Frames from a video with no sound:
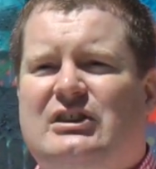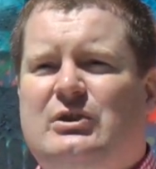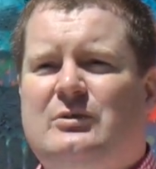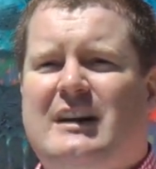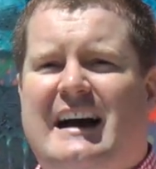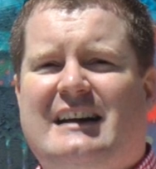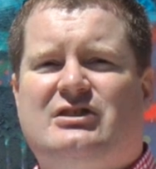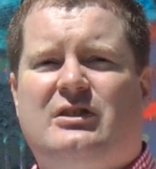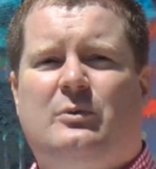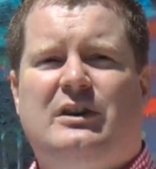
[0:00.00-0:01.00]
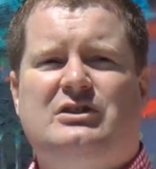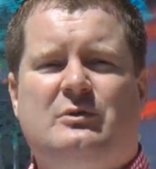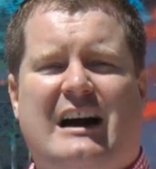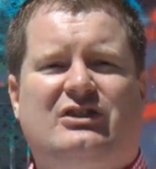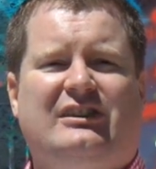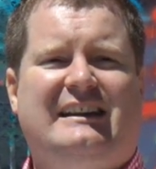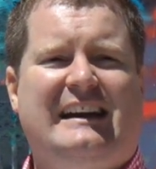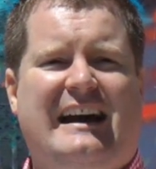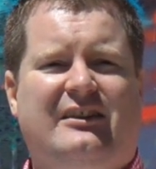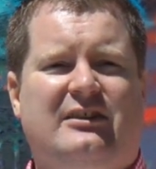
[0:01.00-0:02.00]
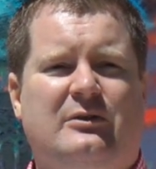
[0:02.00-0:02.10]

You guys are the ones who actually get out